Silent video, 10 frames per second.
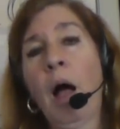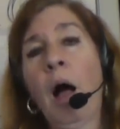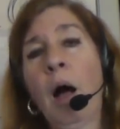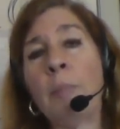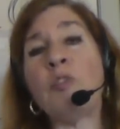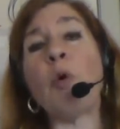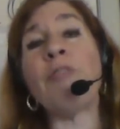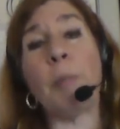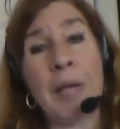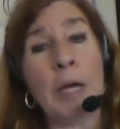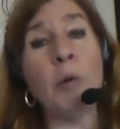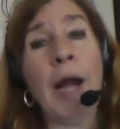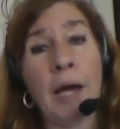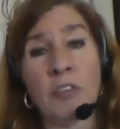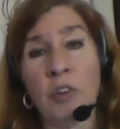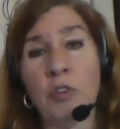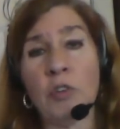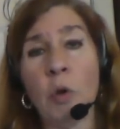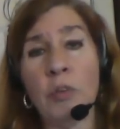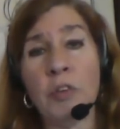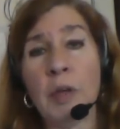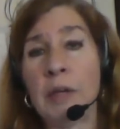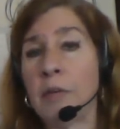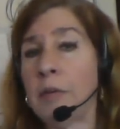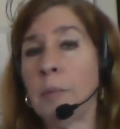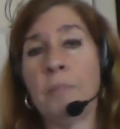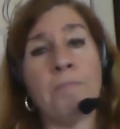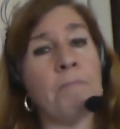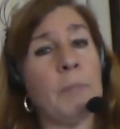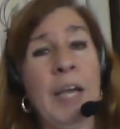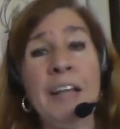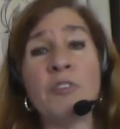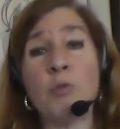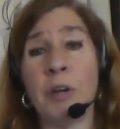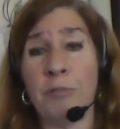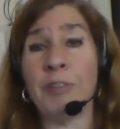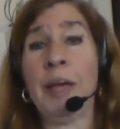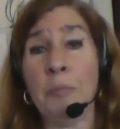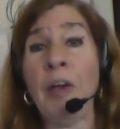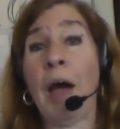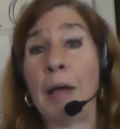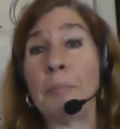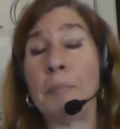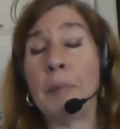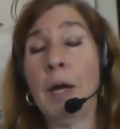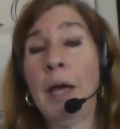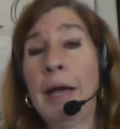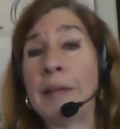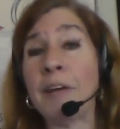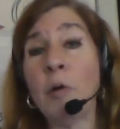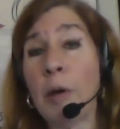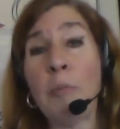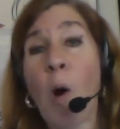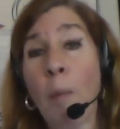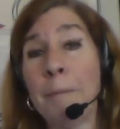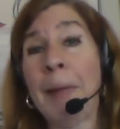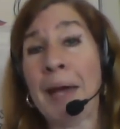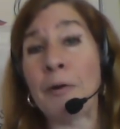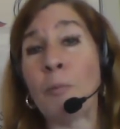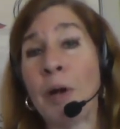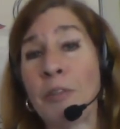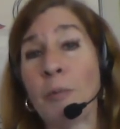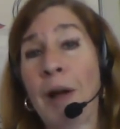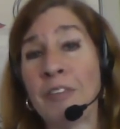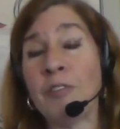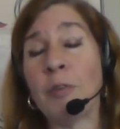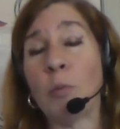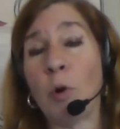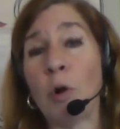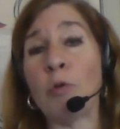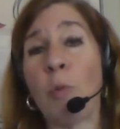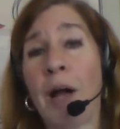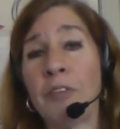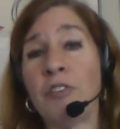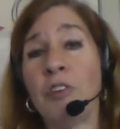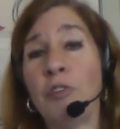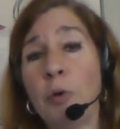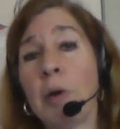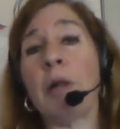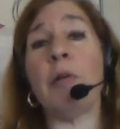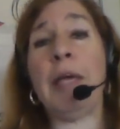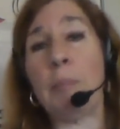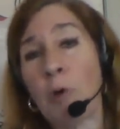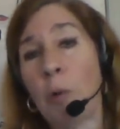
Um, so from equinox to solstice, it's twin flame time. It don't. It won't matter what the rest of the world wants to do. It'll keep